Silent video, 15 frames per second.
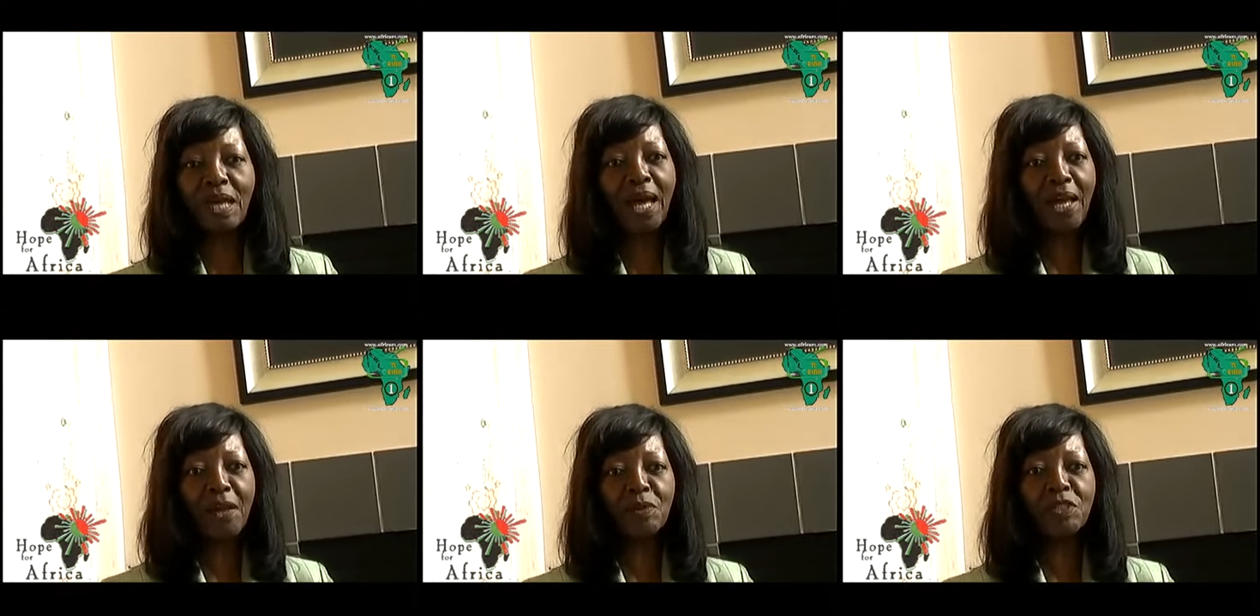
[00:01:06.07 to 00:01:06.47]

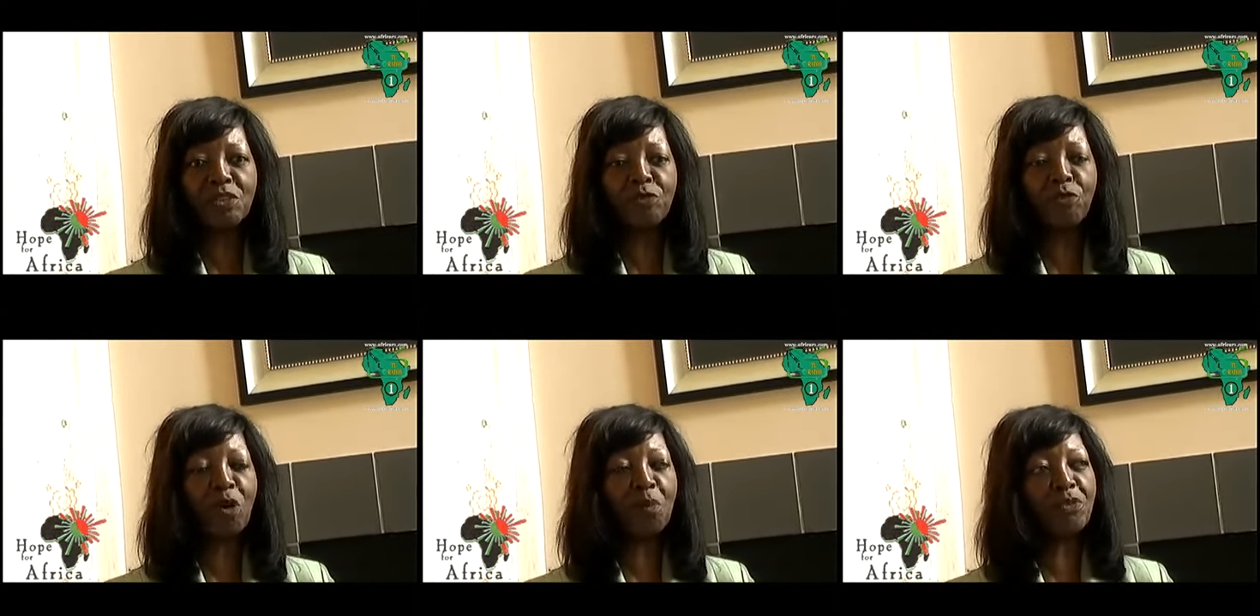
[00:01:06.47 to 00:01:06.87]
I was a
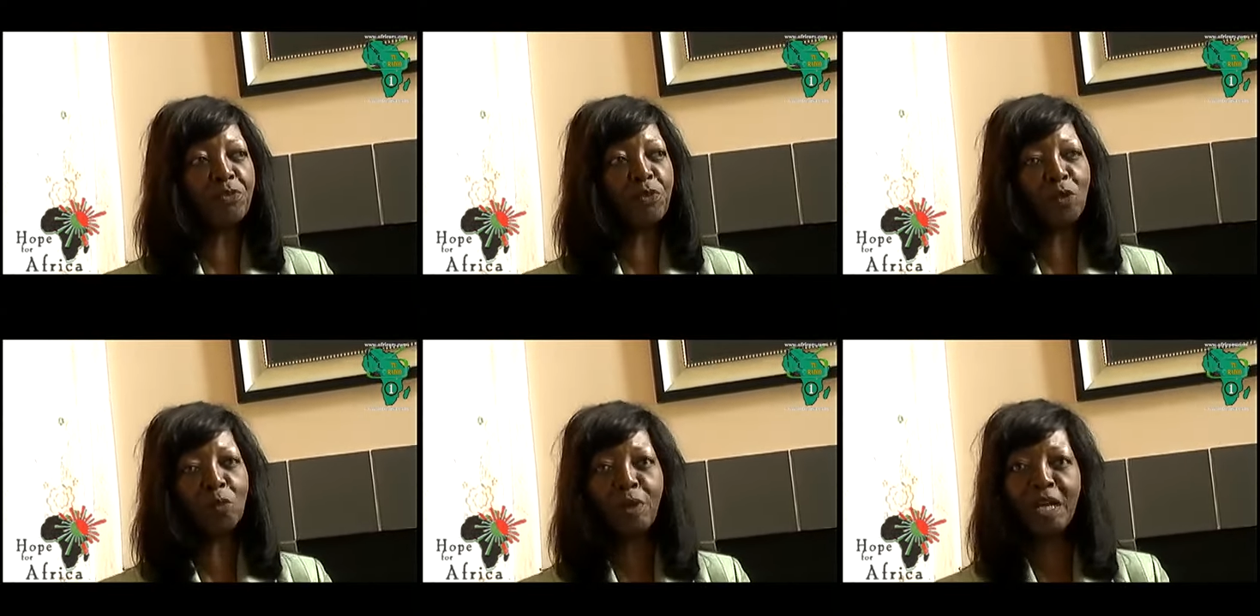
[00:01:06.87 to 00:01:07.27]
former
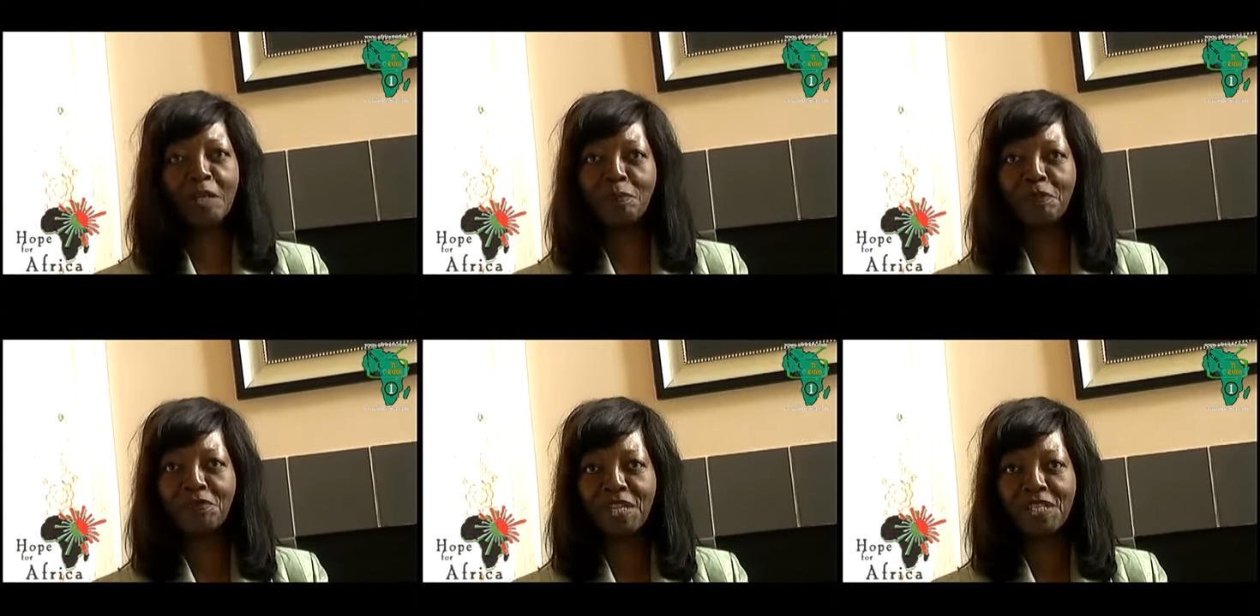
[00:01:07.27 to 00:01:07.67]
Fulbright
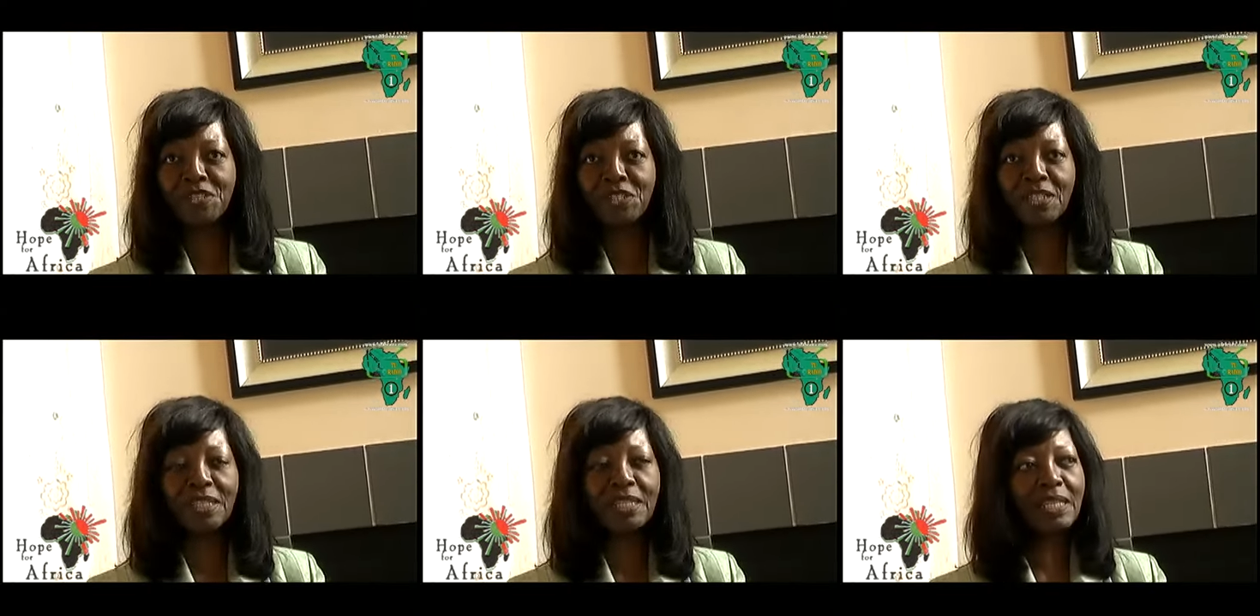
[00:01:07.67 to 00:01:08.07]

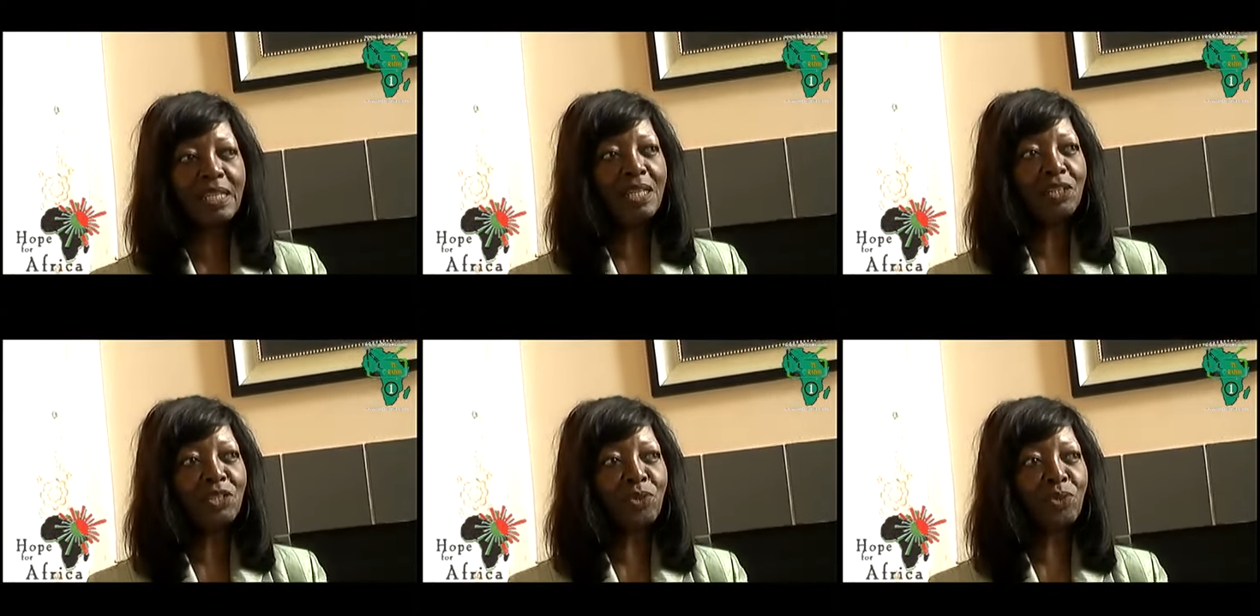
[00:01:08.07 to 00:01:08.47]
professor
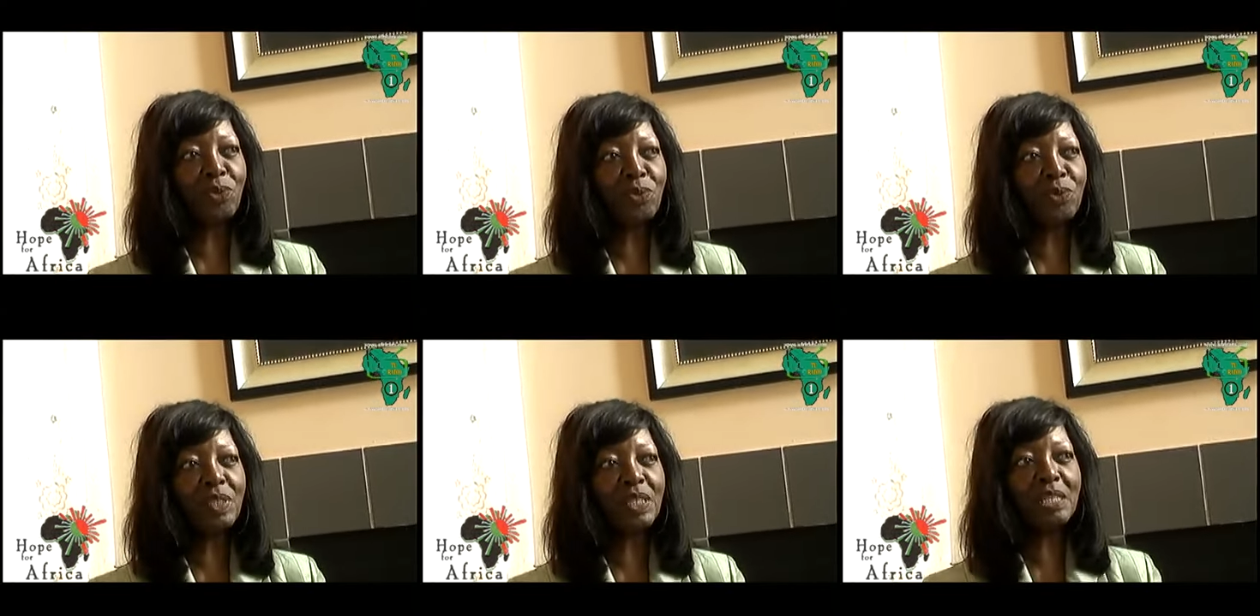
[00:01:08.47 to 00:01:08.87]

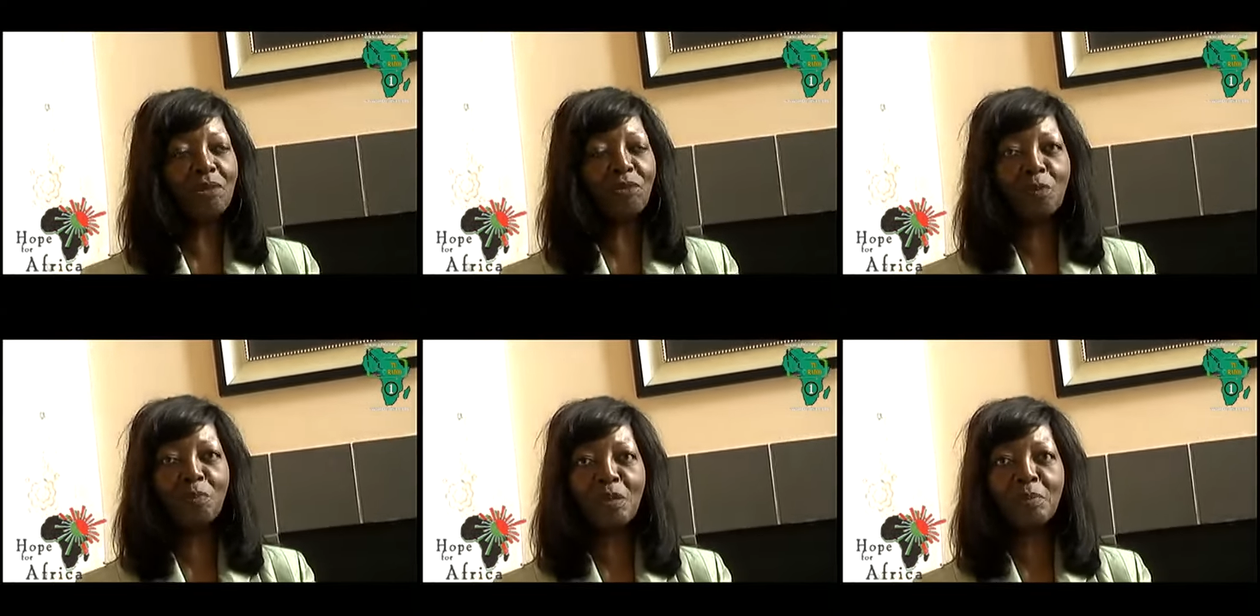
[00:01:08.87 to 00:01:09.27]
to the
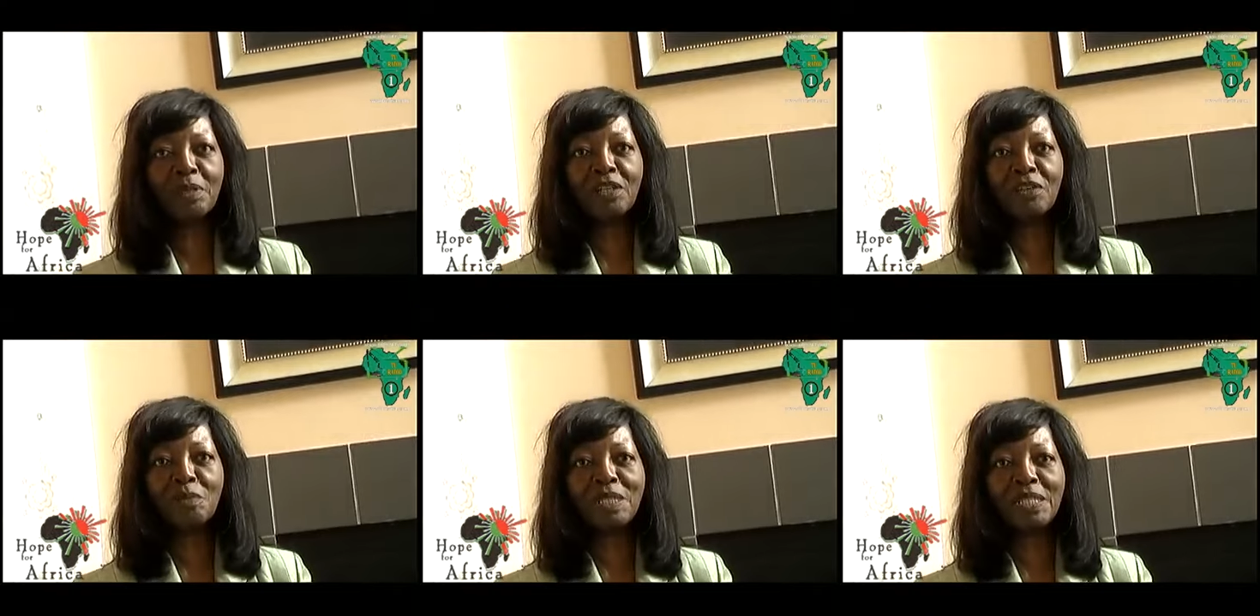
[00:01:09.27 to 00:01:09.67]

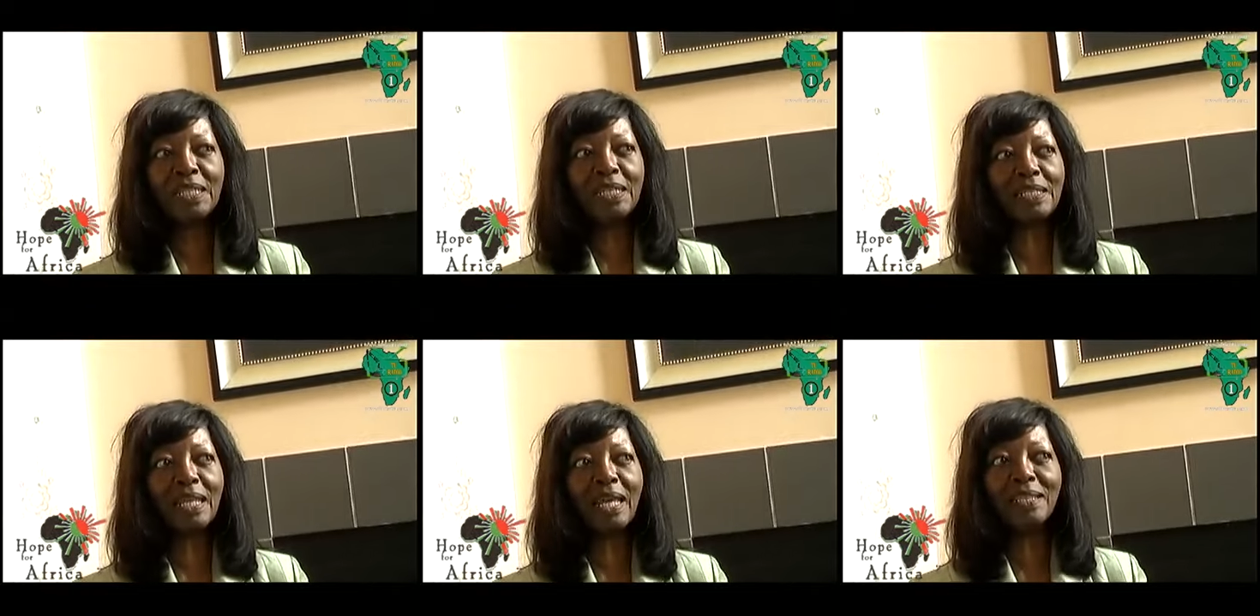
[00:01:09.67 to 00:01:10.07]
Republic of
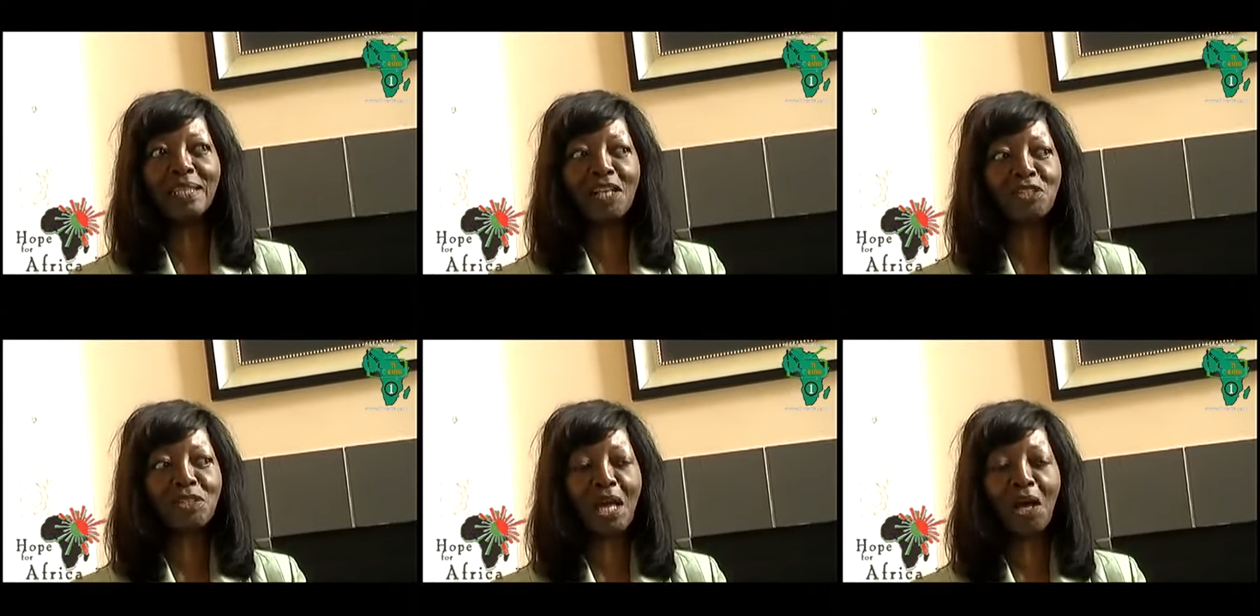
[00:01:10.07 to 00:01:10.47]
Benin, and
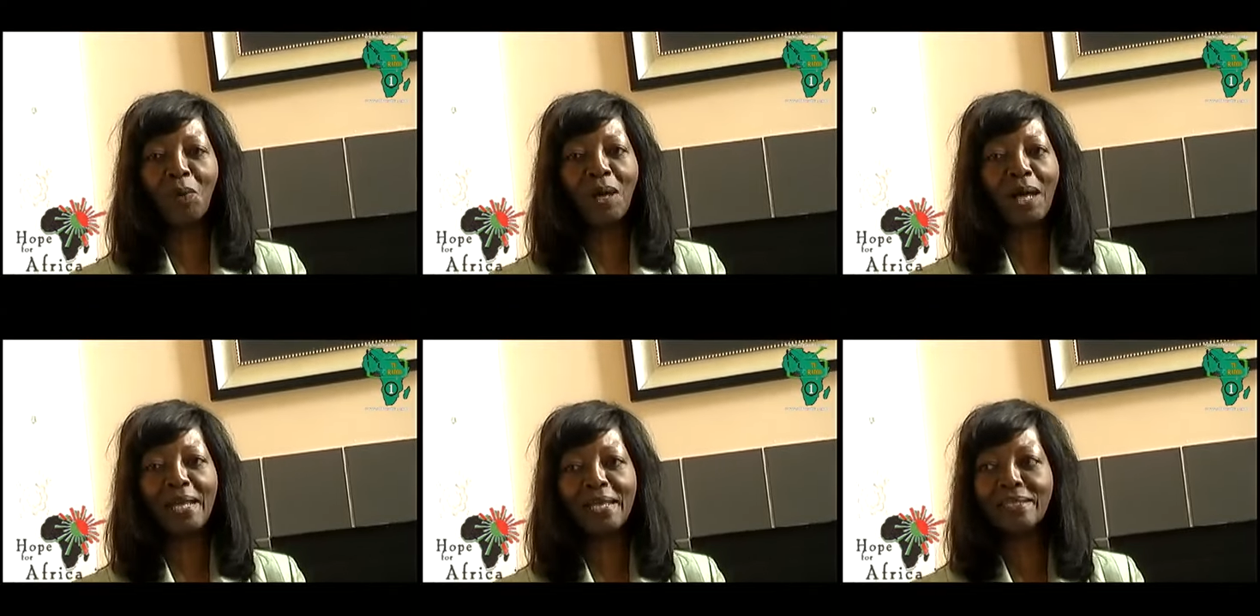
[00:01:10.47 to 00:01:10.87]
that's how
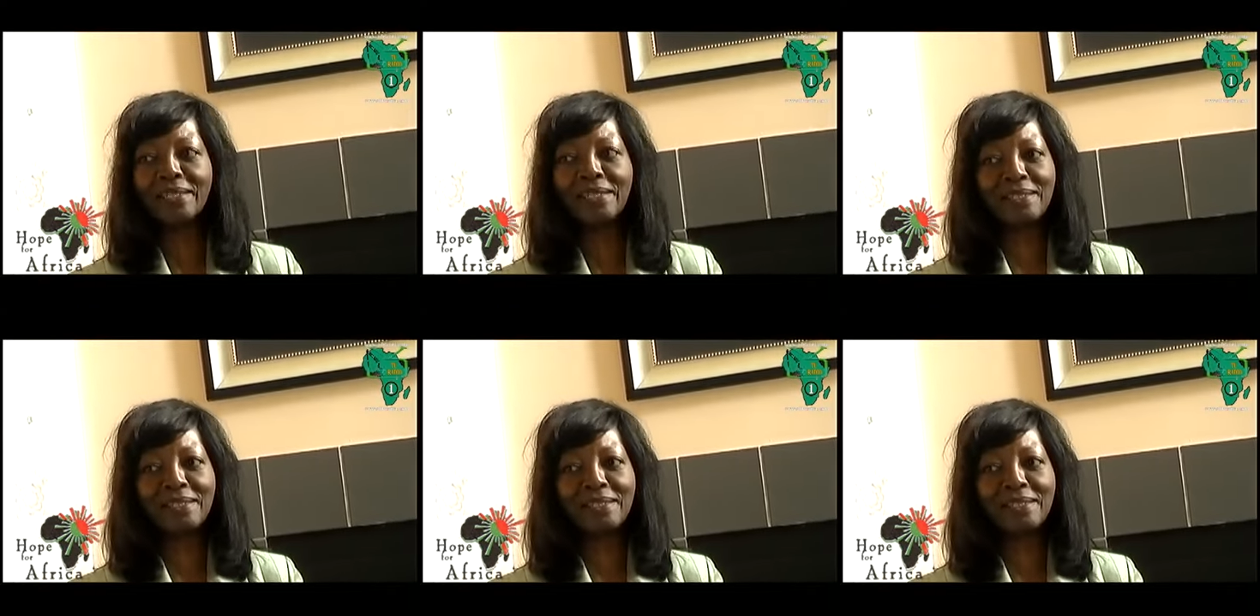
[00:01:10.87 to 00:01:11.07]
I